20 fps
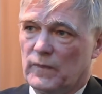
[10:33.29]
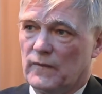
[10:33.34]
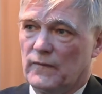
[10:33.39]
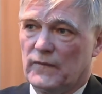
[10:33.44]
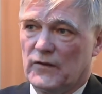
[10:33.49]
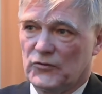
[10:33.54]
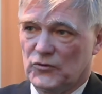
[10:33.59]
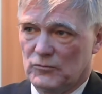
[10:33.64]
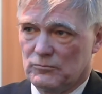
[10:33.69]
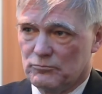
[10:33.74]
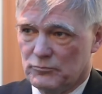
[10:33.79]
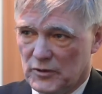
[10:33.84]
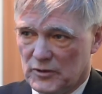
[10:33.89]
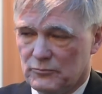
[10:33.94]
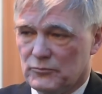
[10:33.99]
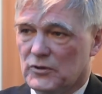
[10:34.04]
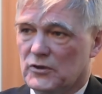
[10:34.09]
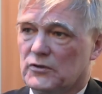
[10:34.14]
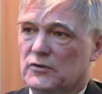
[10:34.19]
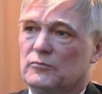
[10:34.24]
And that's a
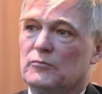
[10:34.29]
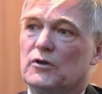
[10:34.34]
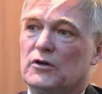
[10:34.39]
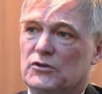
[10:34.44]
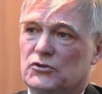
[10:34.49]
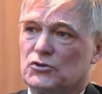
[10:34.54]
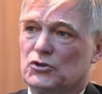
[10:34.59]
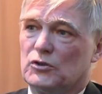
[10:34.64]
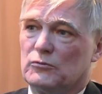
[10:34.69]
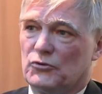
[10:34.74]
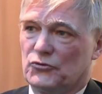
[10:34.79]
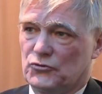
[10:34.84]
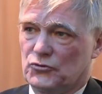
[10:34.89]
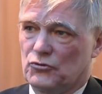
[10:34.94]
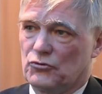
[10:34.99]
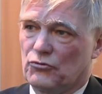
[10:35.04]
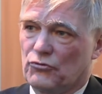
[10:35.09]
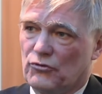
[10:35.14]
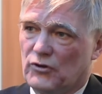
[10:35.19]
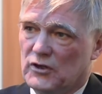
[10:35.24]
big part of my job, is to
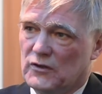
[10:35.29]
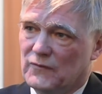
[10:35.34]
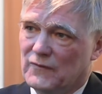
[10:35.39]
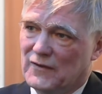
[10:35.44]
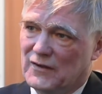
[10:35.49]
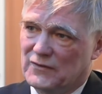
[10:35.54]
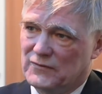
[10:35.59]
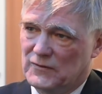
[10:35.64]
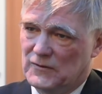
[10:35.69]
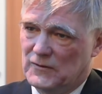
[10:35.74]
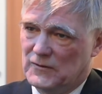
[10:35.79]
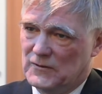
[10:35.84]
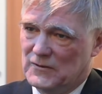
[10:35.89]
create that